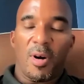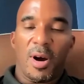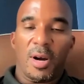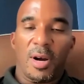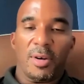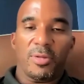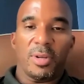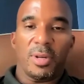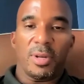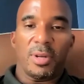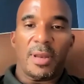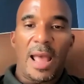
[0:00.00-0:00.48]

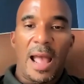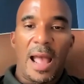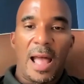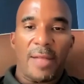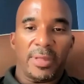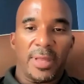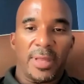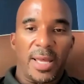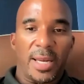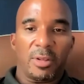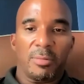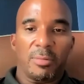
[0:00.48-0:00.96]
arts and
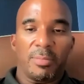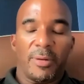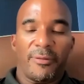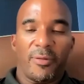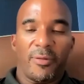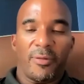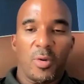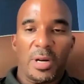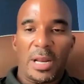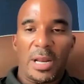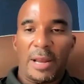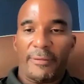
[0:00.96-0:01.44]
athletics
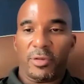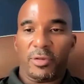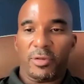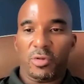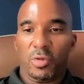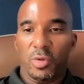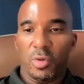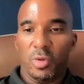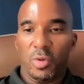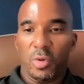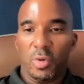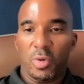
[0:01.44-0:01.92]
before and after
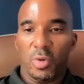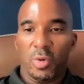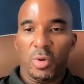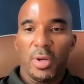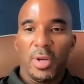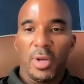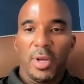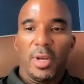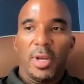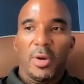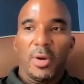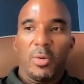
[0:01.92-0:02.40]
school.